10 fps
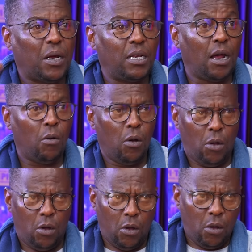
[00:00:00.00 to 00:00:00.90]
But
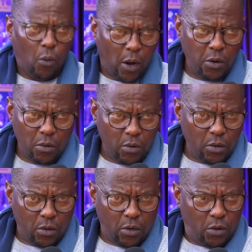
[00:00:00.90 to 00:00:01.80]
now, when
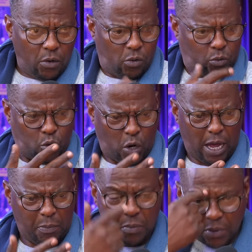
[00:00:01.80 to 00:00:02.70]
you're
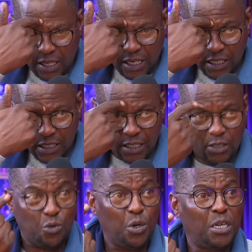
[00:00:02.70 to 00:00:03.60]
happy, but then this thing
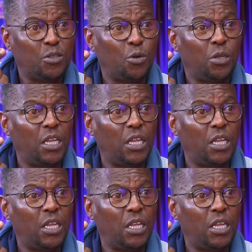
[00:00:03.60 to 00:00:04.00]
is doing its own